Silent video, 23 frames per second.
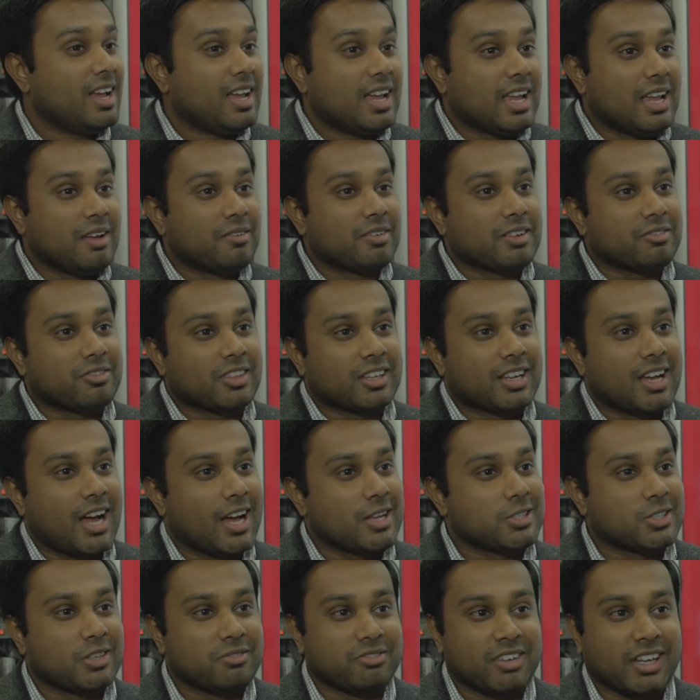even if the
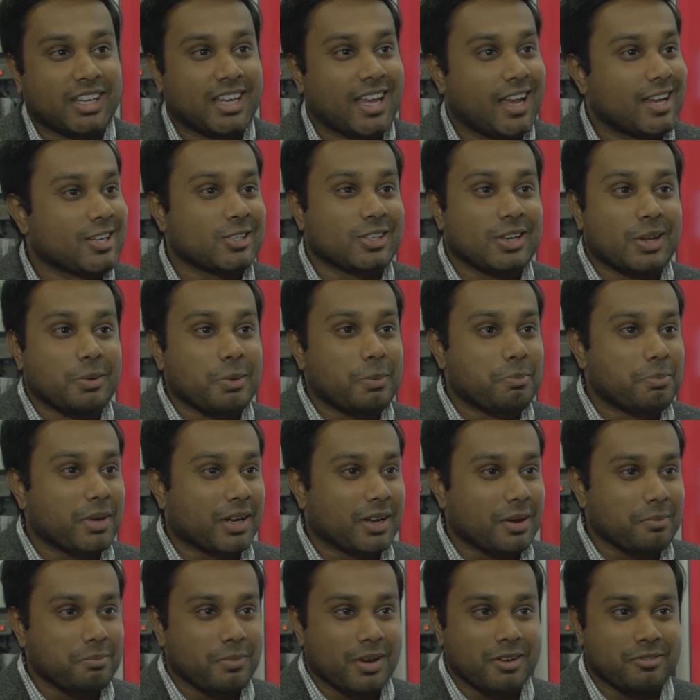guy's on vacation, he will
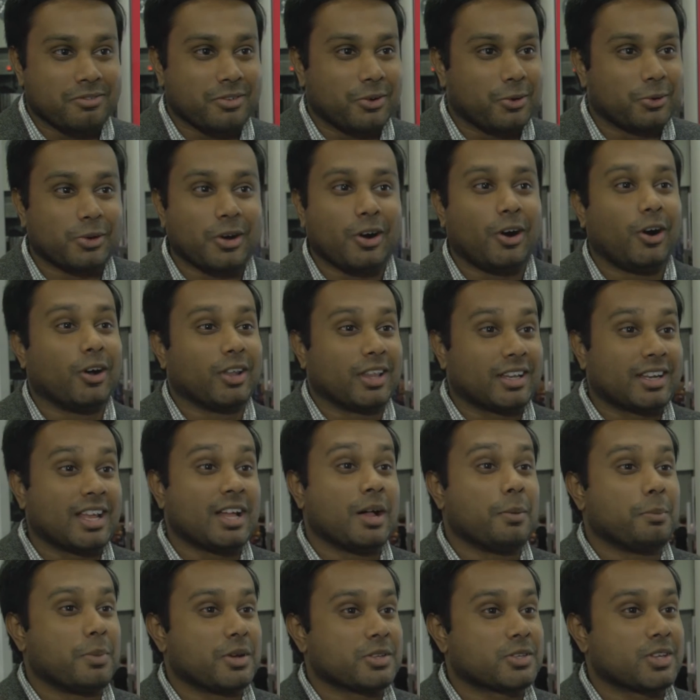pick up my phone call and
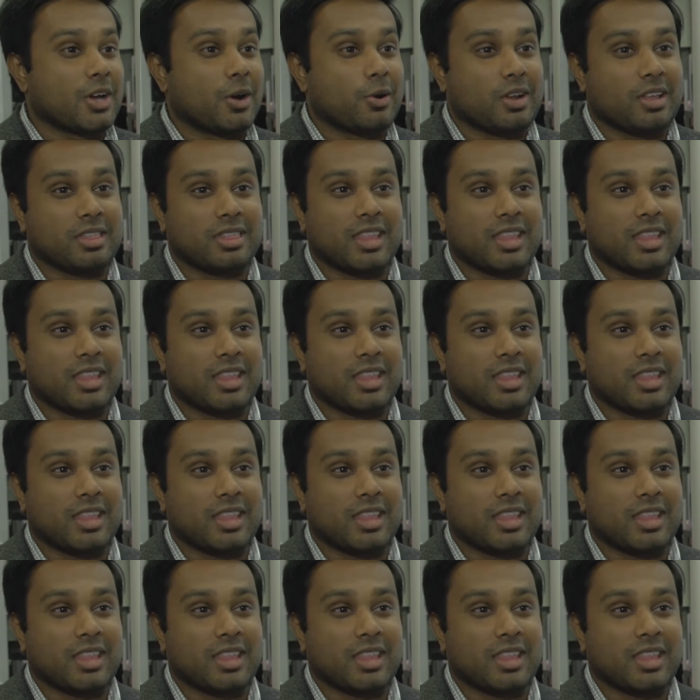help us out.